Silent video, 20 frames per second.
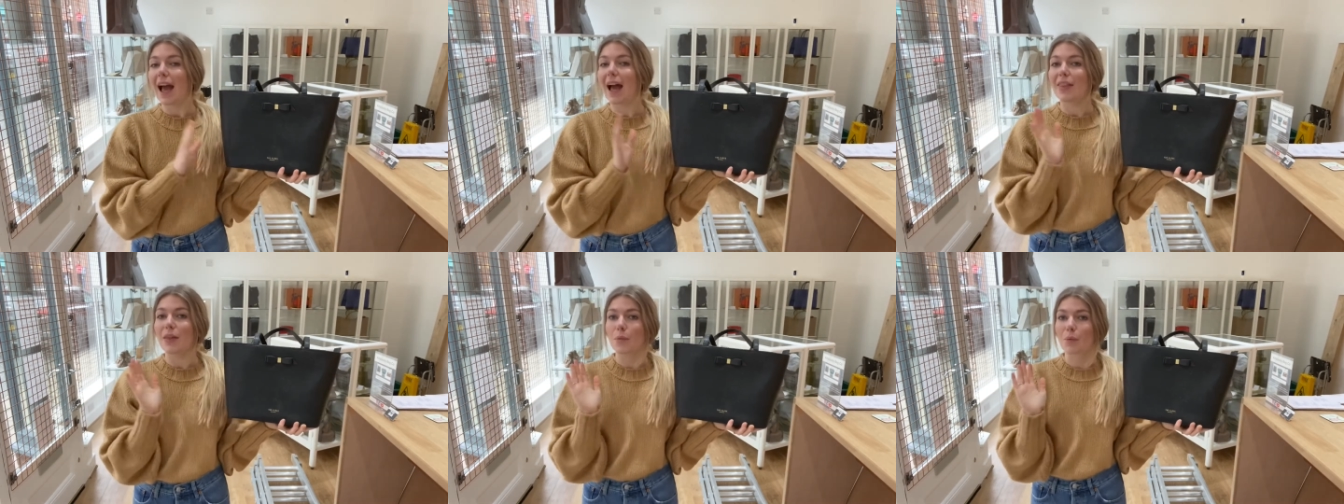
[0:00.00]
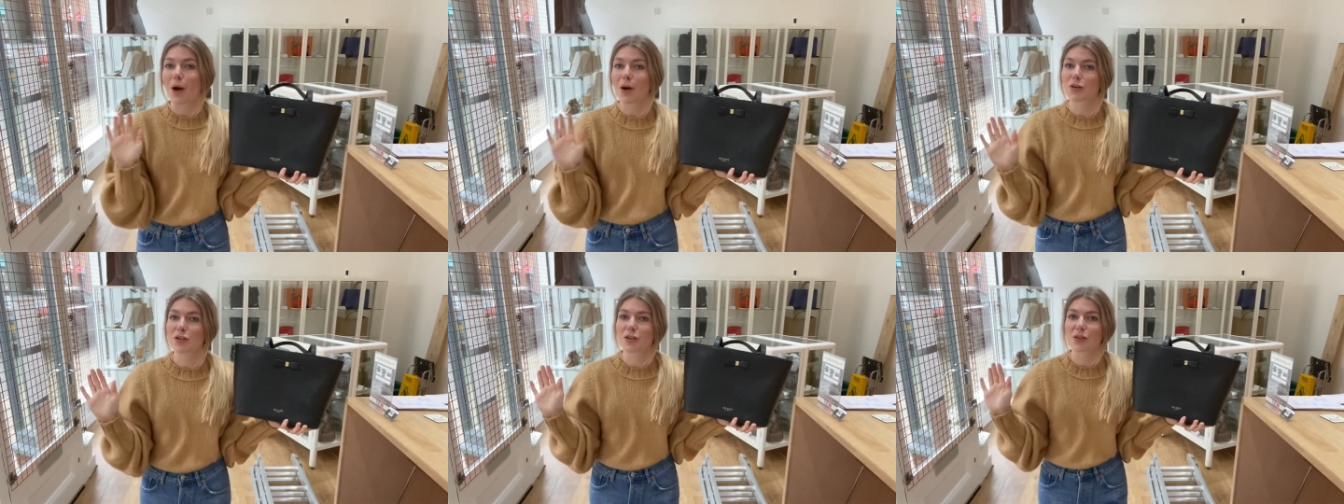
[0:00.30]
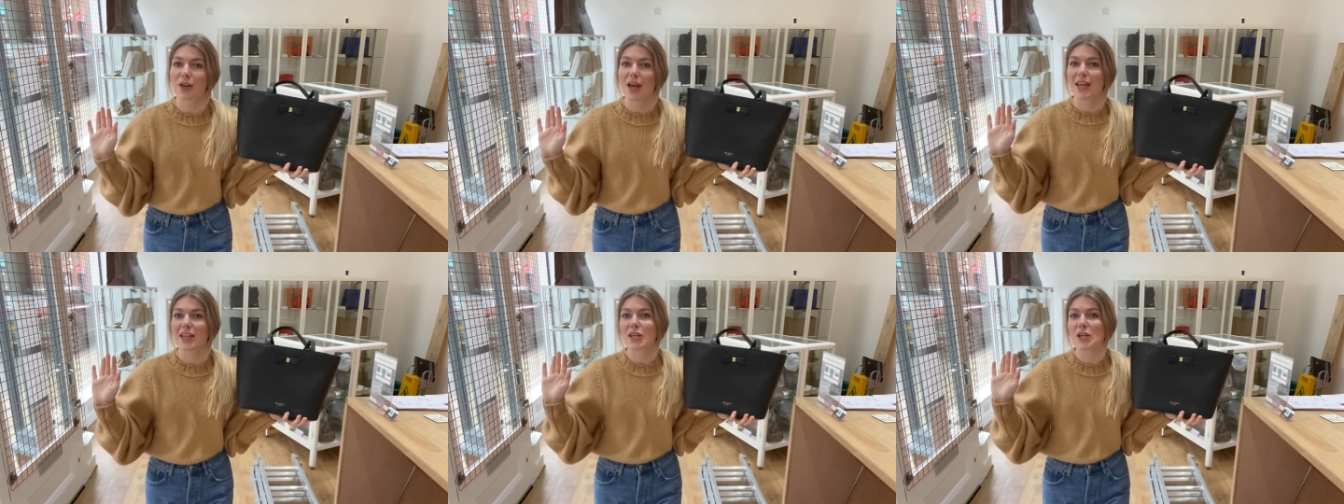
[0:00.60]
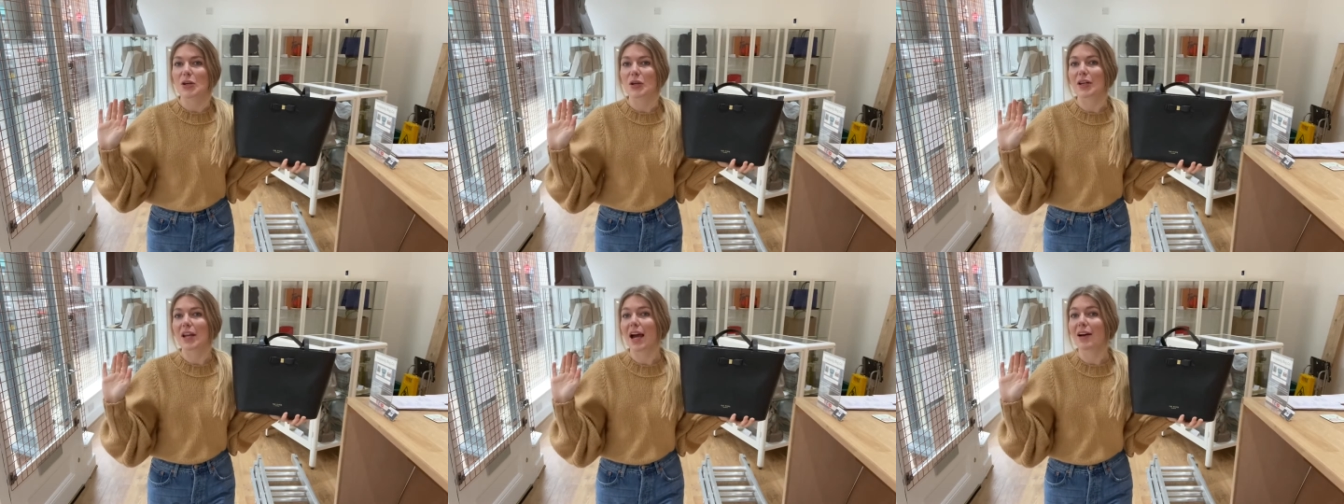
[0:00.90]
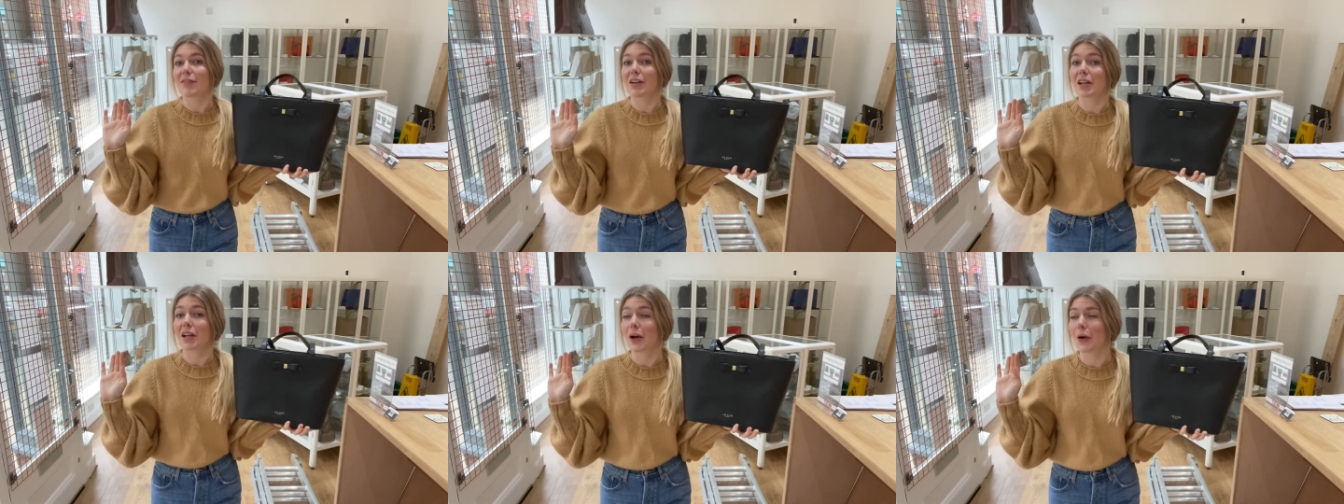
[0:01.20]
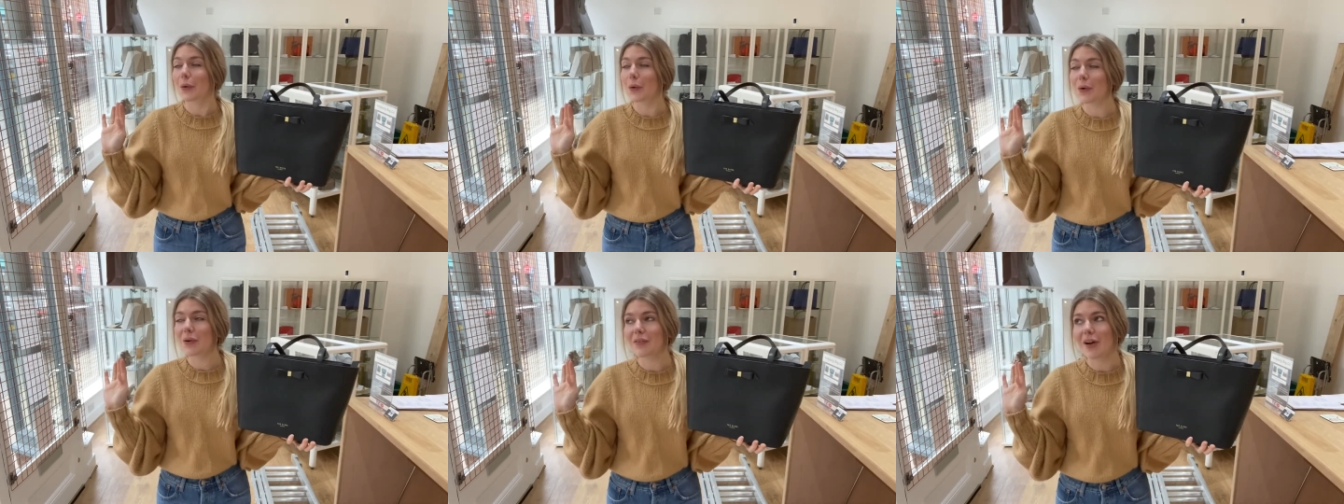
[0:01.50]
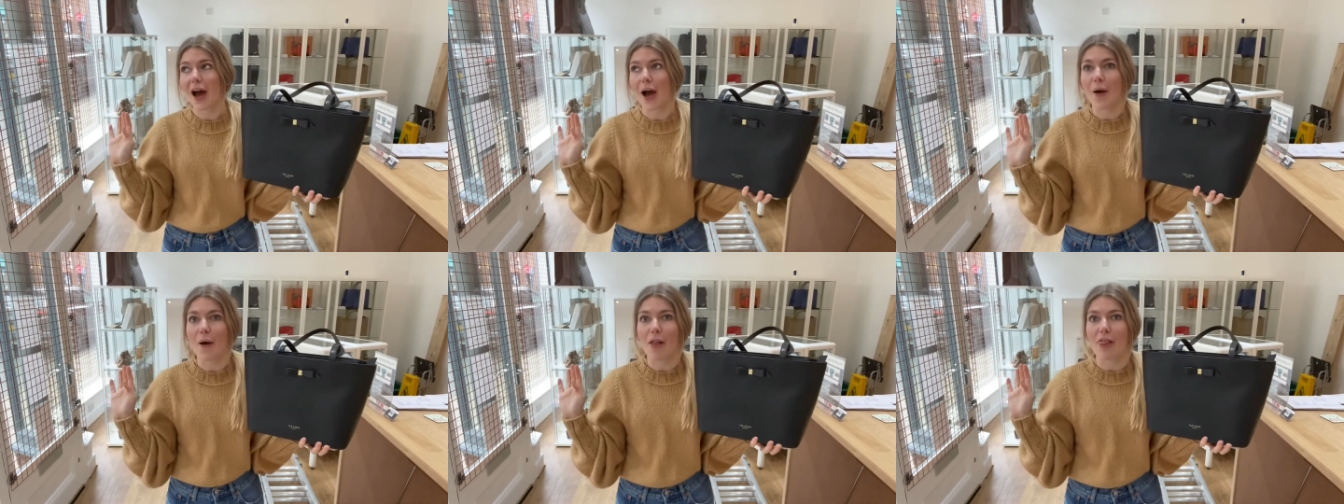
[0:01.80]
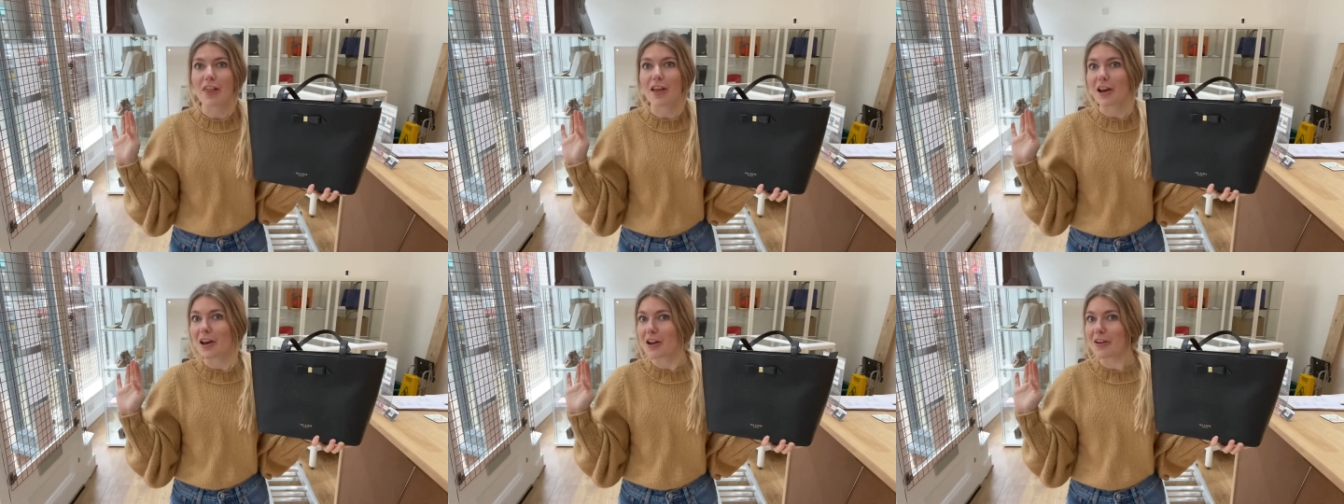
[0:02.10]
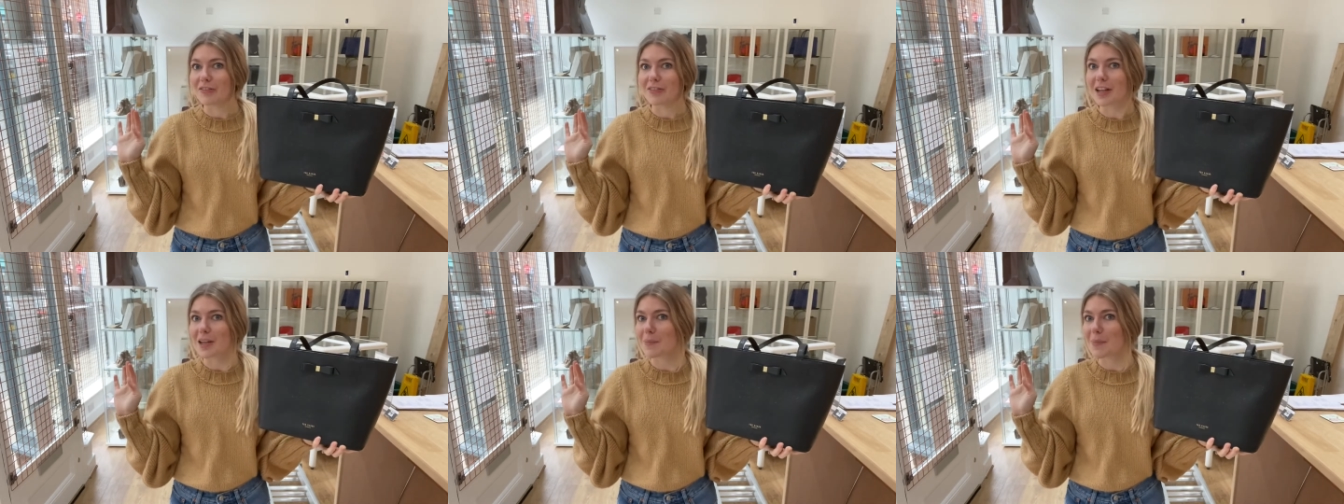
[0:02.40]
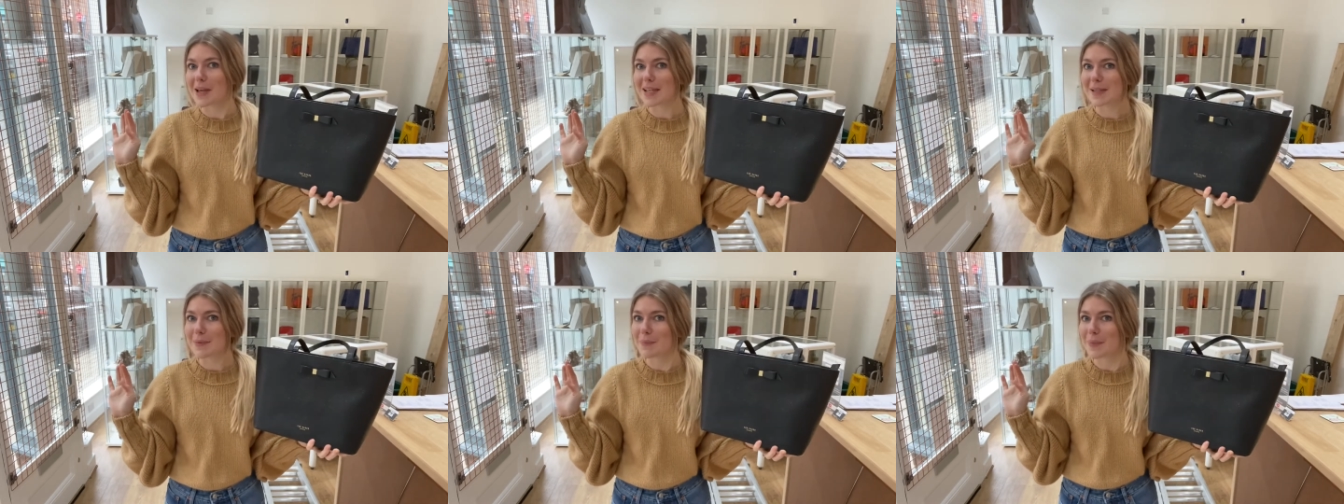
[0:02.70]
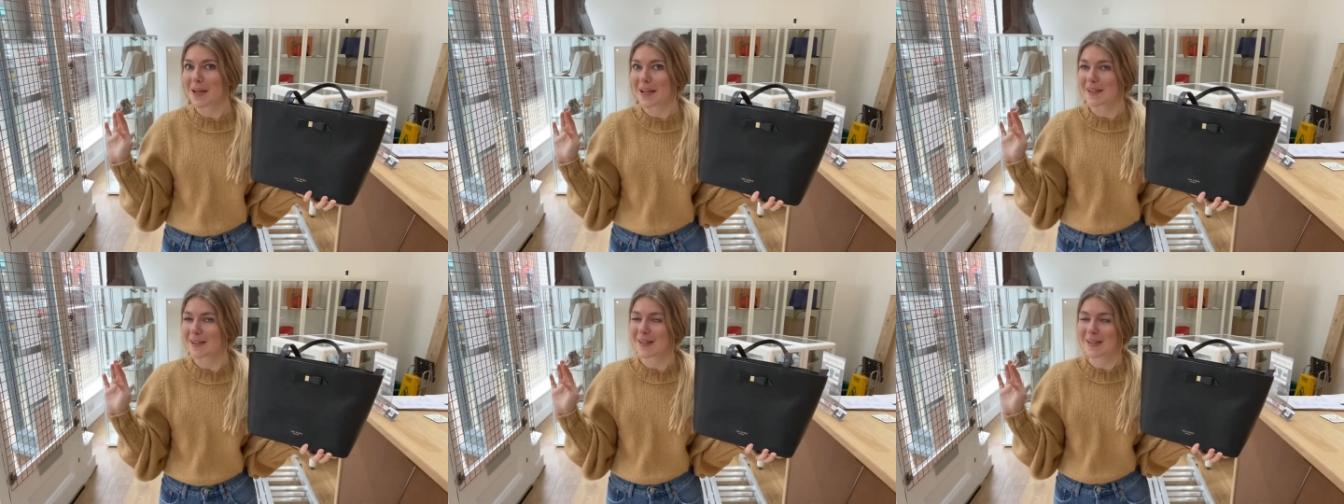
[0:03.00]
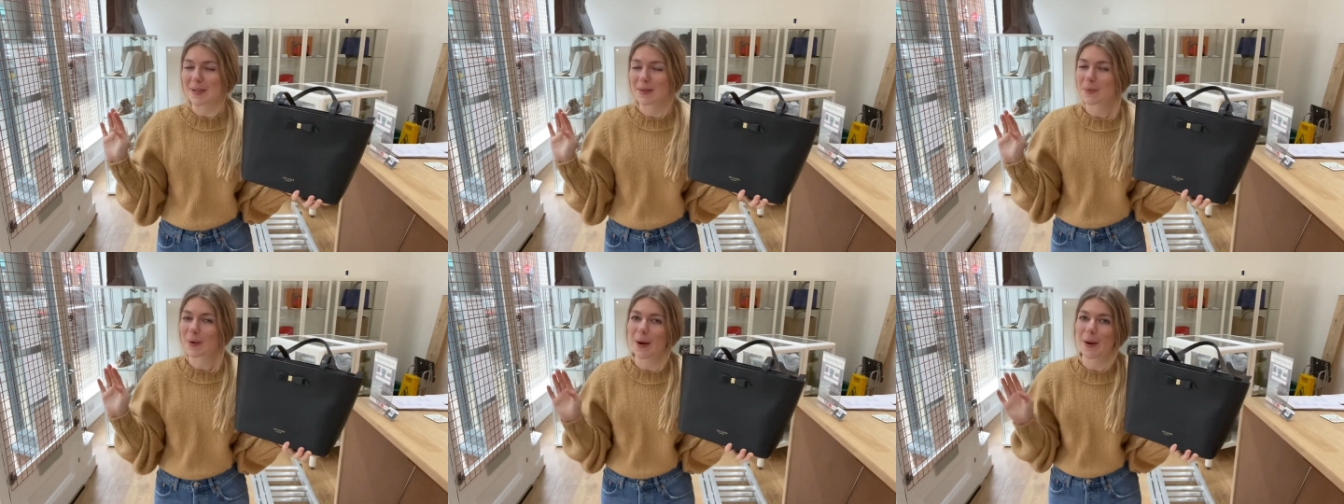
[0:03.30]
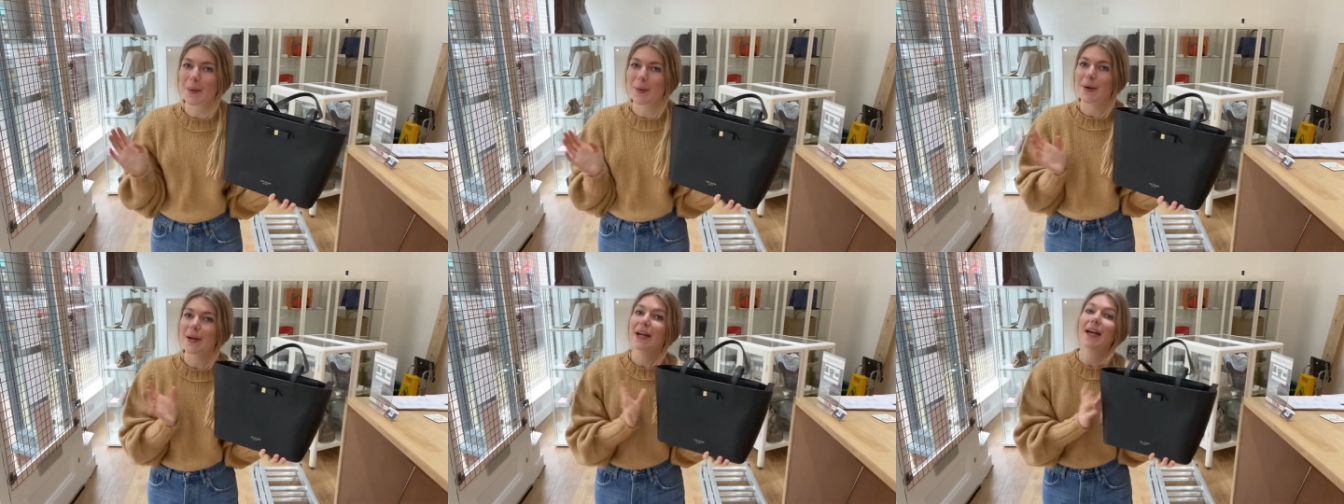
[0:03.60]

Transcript: And then whilst you're there, you can have a look at all of our other lovely bits and pieces as well.